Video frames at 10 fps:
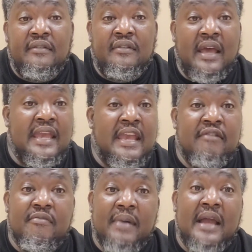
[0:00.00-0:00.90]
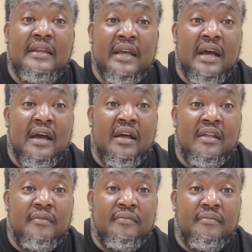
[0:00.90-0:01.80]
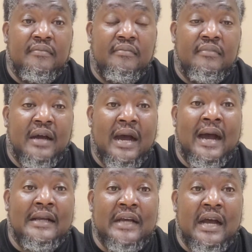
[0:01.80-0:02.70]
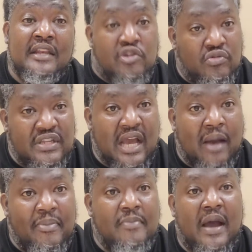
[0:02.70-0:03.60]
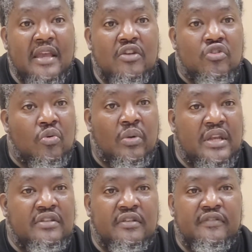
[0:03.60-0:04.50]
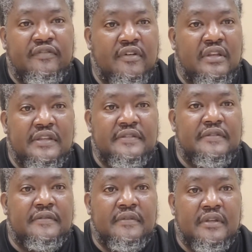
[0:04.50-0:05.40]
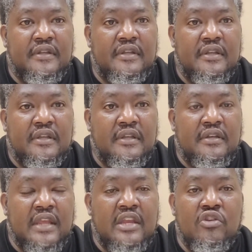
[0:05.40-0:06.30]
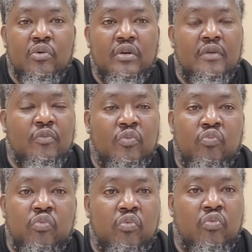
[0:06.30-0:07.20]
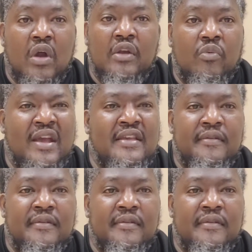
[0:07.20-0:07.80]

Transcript: Not everybody God. Our God. And you see our people out here doing it to the fullest. They doing it run away.